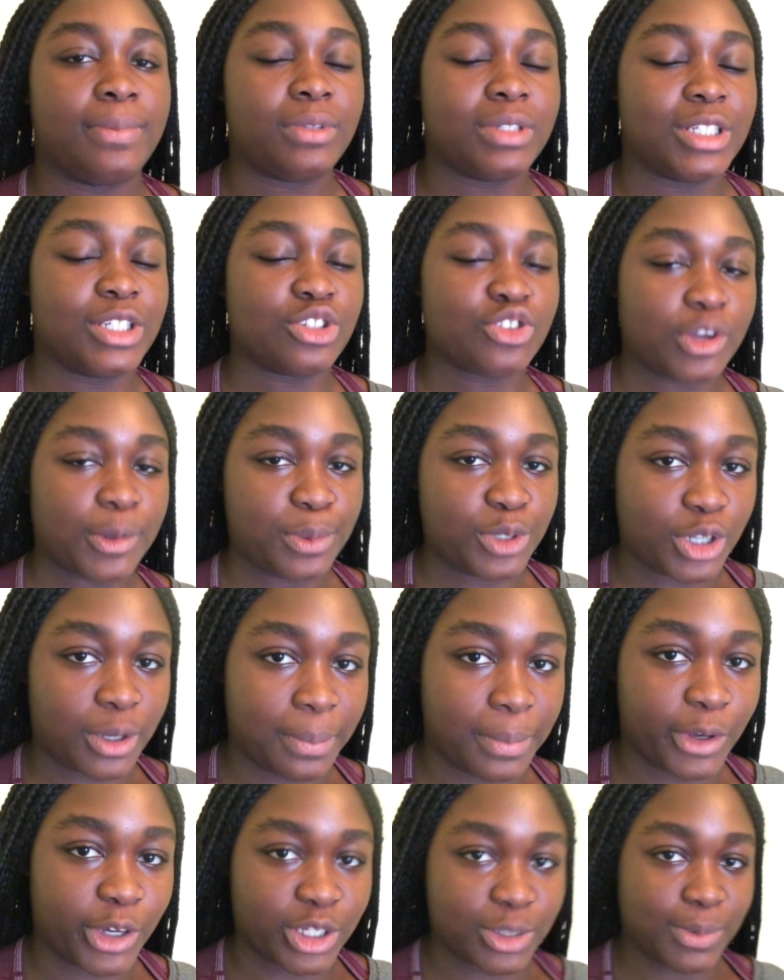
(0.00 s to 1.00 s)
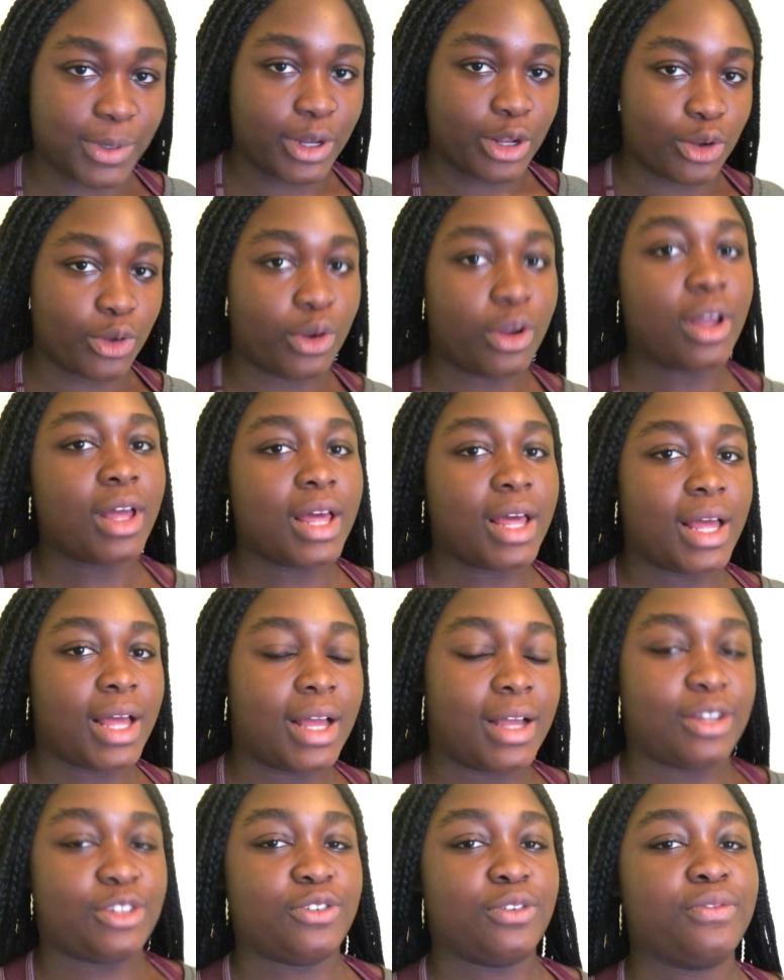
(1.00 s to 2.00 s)
description box below
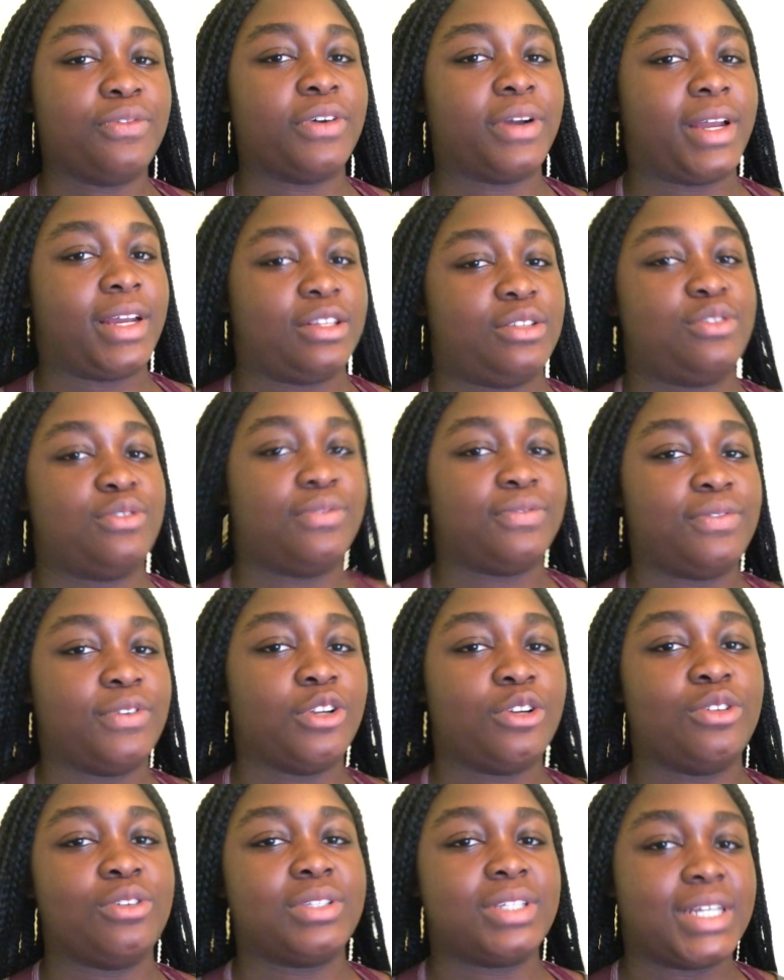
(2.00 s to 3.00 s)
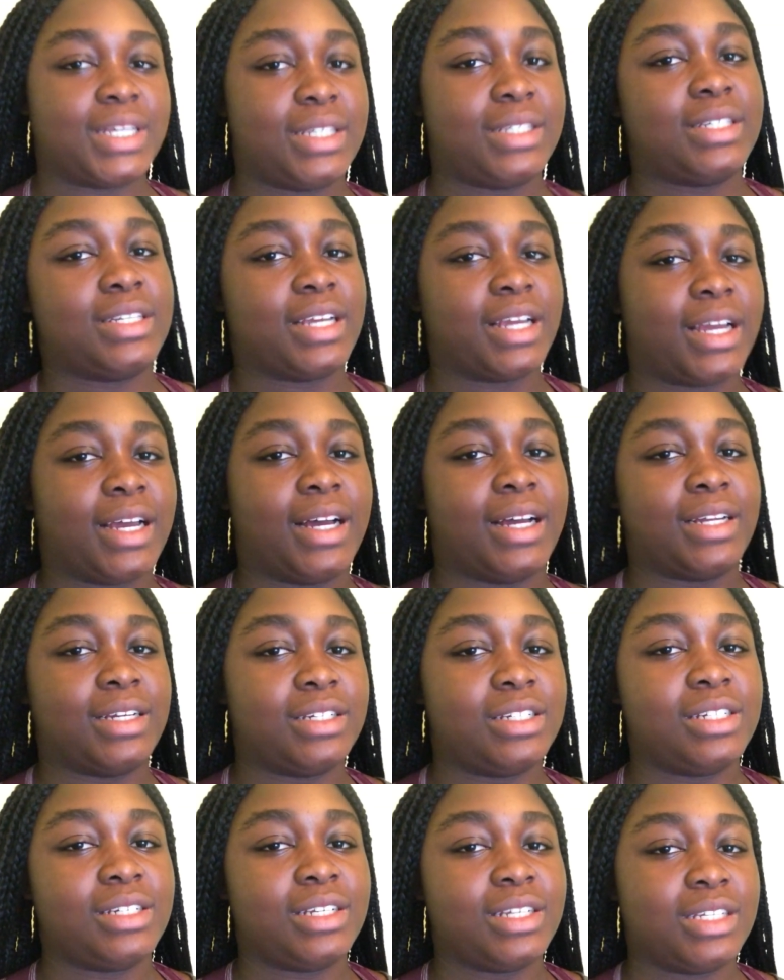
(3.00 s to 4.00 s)
don't forget to follow Tezek
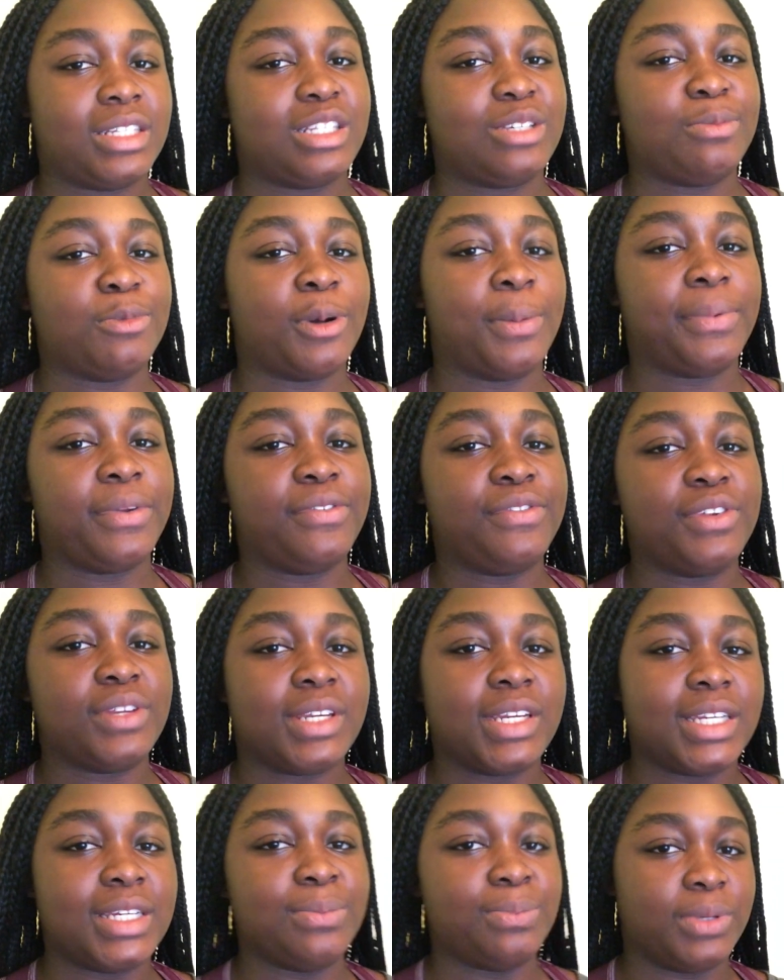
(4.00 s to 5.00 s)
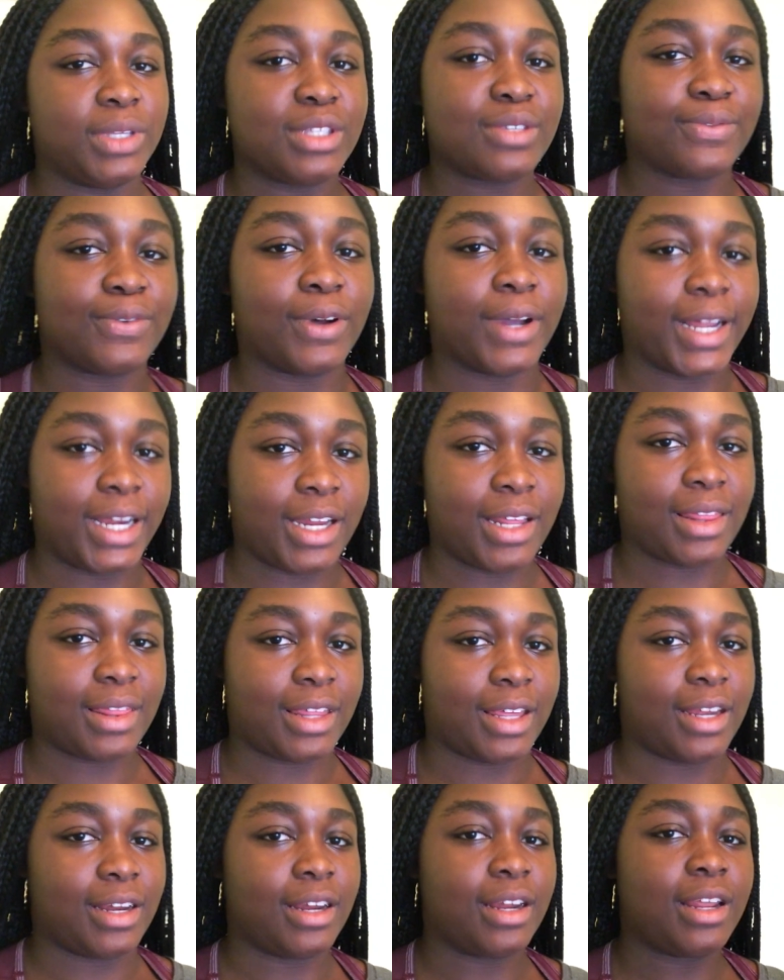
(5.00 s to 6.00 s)
and hit him up if you need beats for
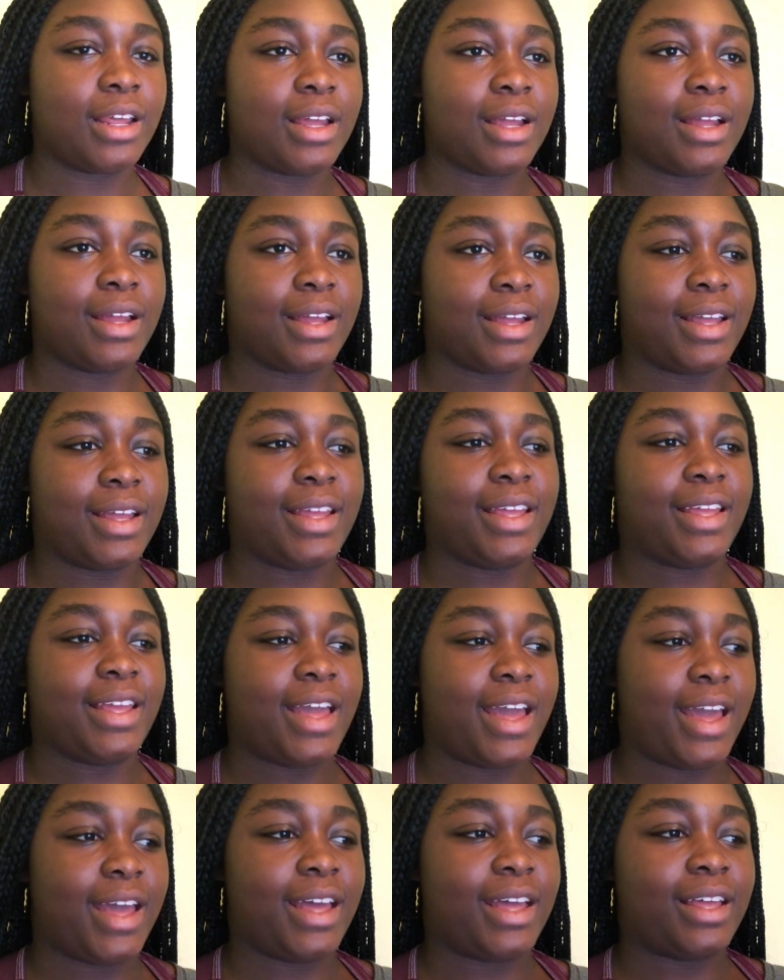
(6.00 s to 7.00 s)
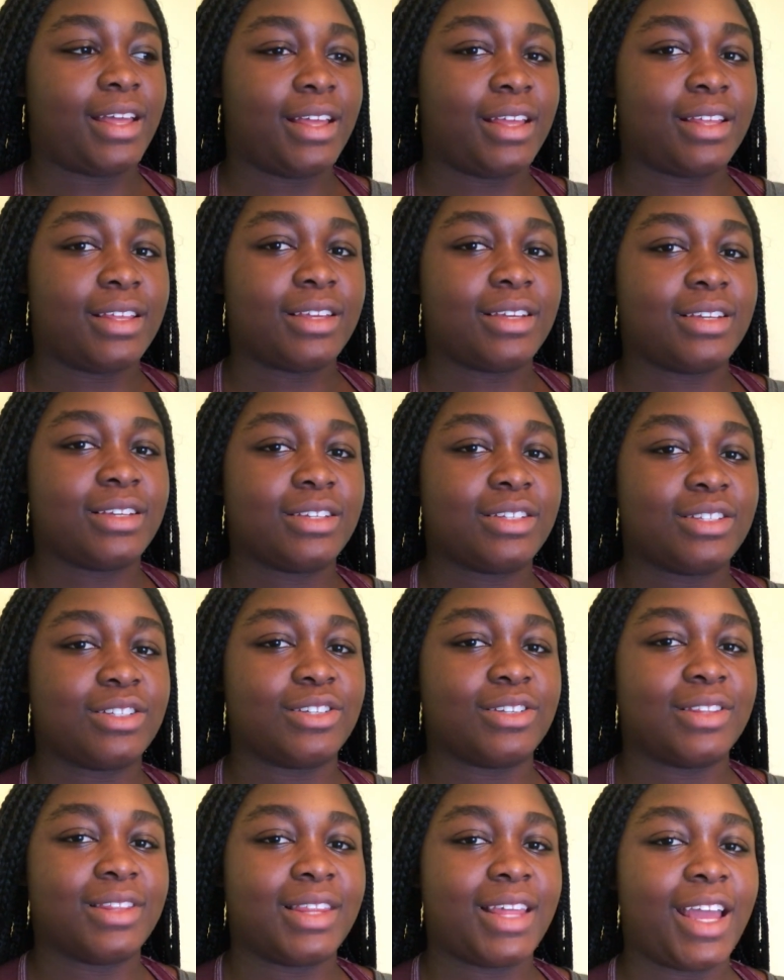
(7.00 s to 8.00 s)
anything. Yeah.
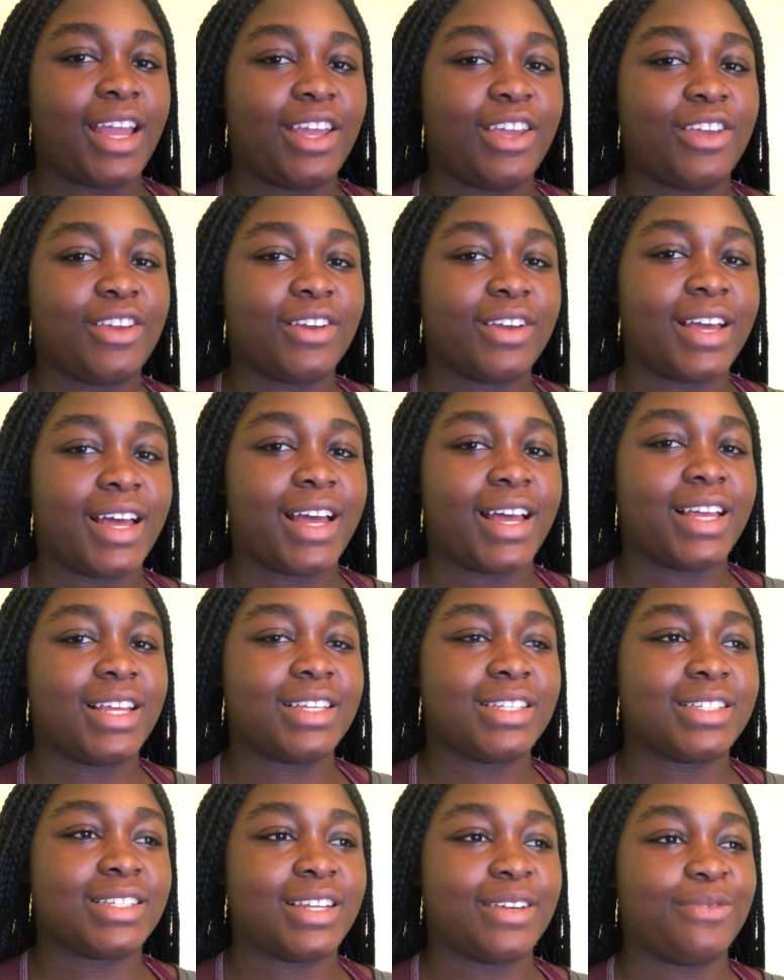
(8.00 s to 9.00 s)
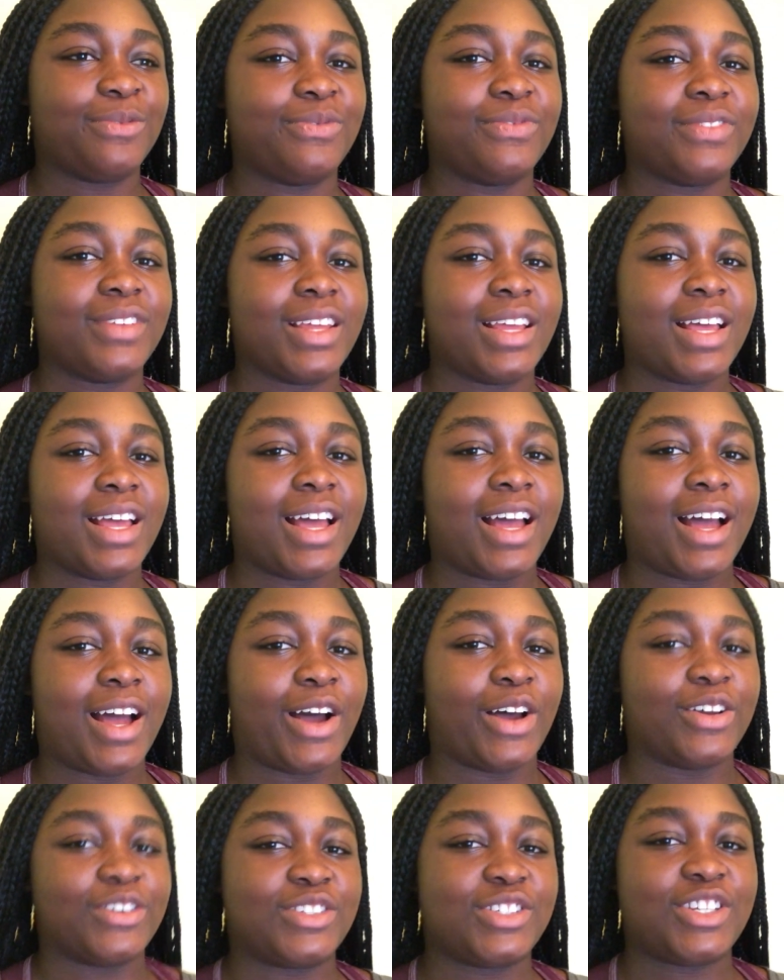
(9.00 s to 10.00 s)
So thank you guys. Um,
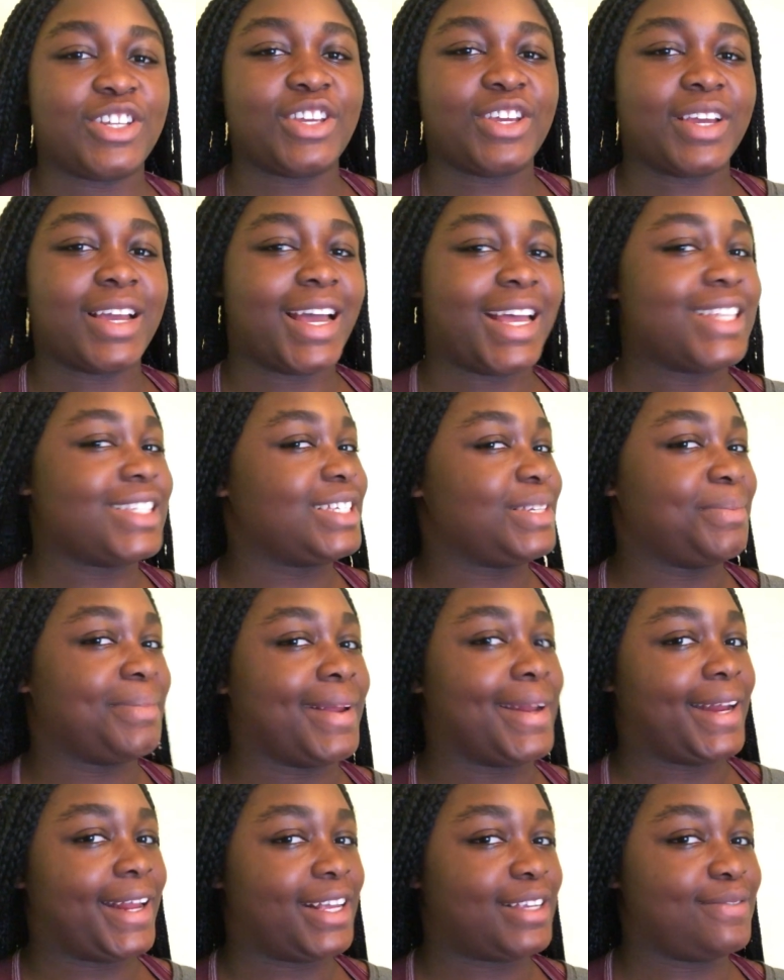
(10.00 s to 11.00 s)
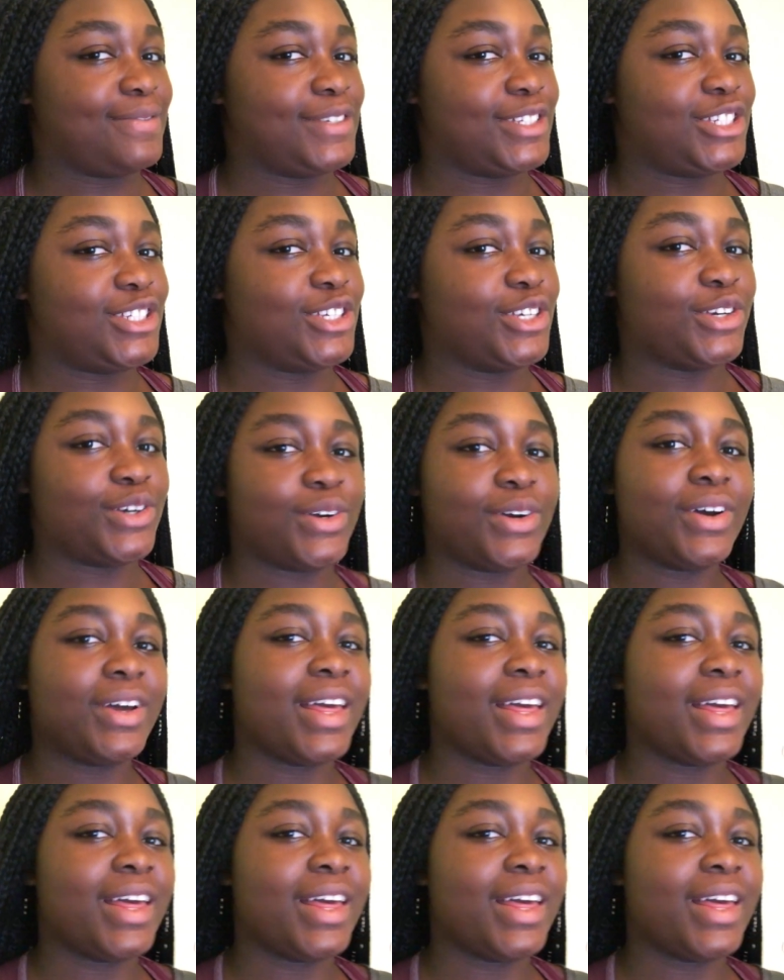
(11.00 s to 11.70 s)
I'll see you guys in my next video.